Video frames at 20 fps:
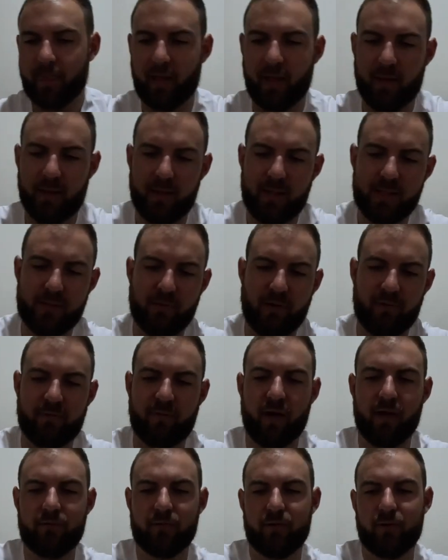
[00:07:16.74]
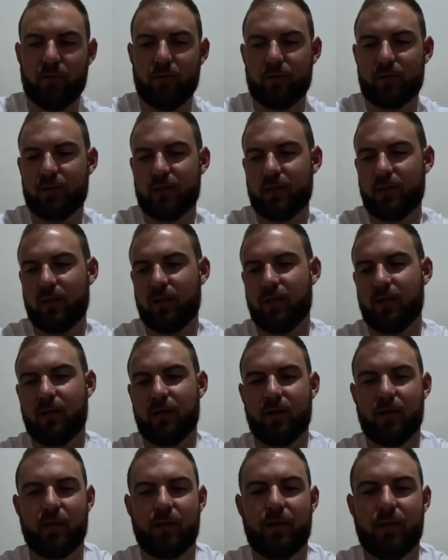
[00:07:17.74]
These are my favourite hooks.
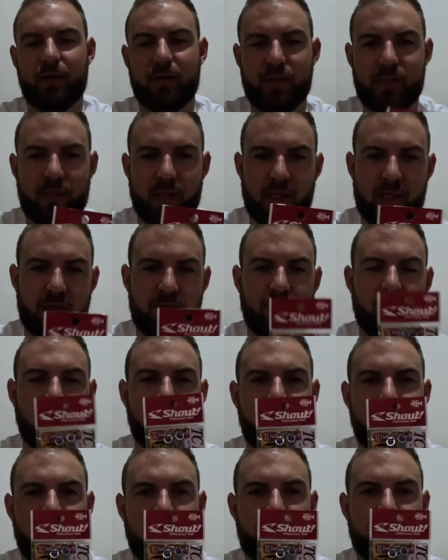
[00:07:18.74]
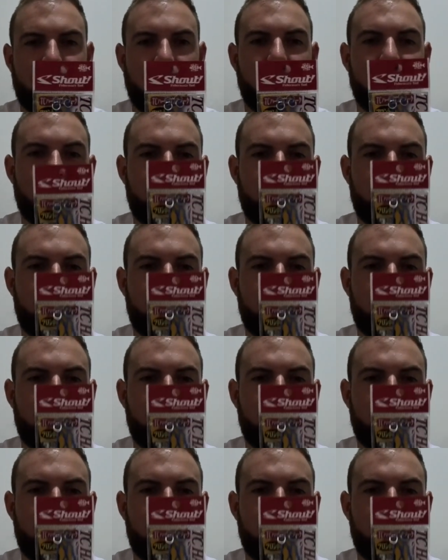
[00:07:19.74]
I use these forever and a day,